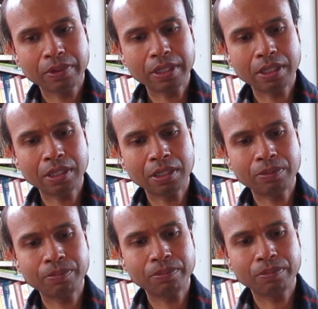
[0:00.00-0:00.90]

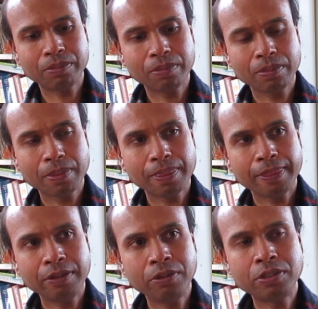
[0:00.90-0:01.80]
um,
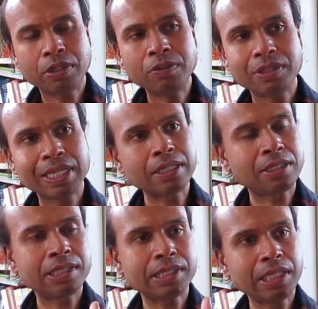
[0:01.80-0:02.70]
you don't get
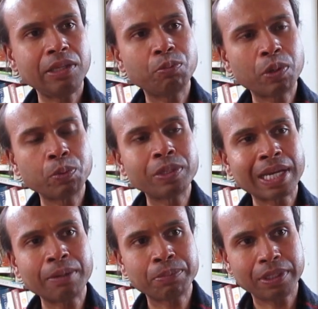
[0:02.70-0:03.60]
to see what would
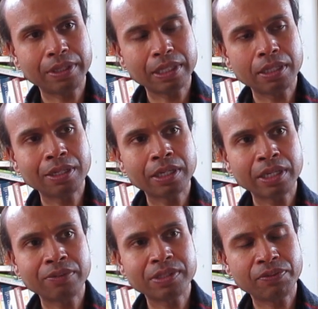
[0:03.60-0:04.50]
happen in their
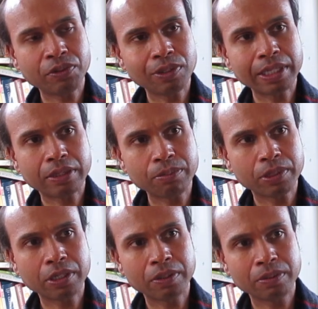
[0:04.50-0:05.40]
lives if you let them
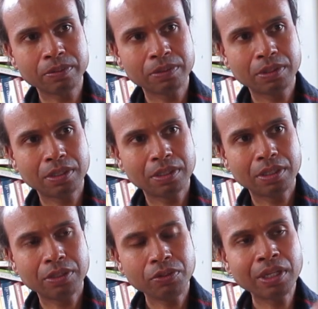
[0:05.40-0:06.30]
go.
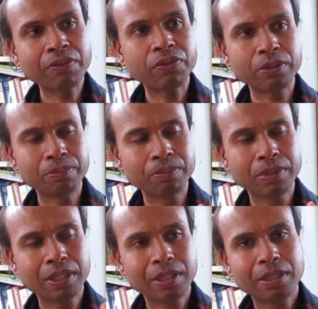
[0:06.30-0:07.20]
You love them.
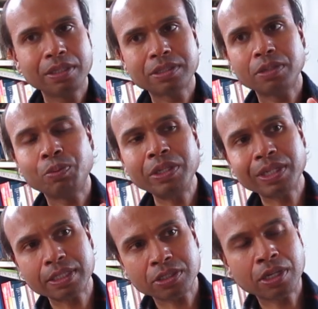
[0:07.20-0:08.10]
So when you
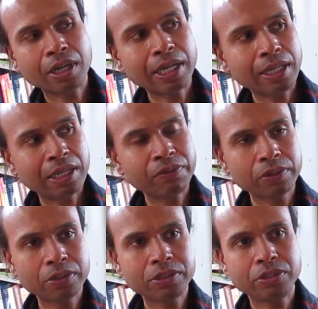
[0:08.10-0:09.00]
get to higher
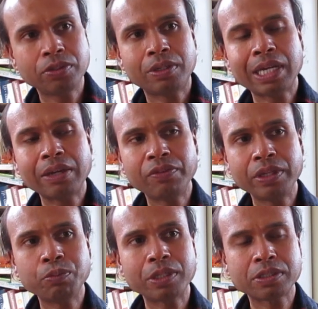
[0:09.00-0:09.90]
levels, you're
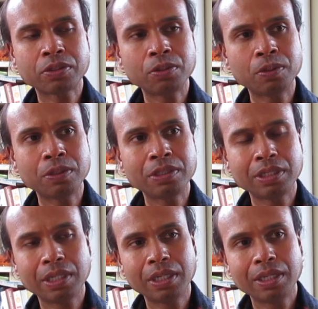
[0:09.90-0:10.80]
having what's called,
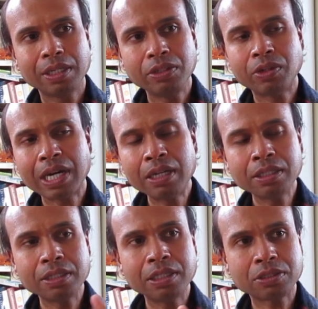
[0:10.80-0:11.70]
you know,
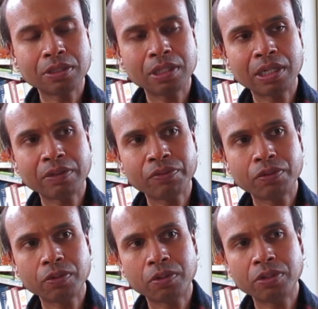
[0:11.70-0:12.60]
unconditional love
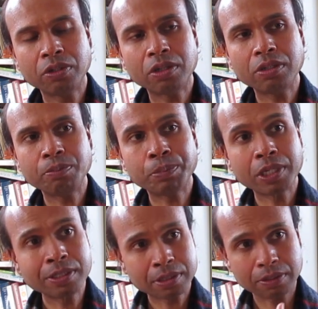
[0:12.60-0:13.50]
or
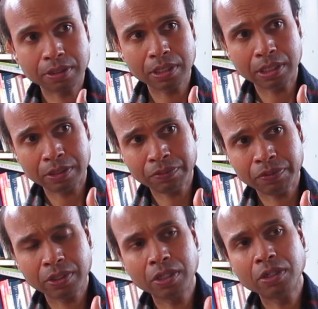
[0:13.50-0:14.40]
non-personal
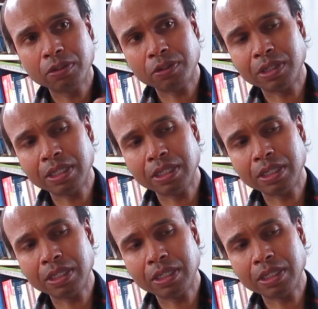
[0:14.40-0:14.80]
love, or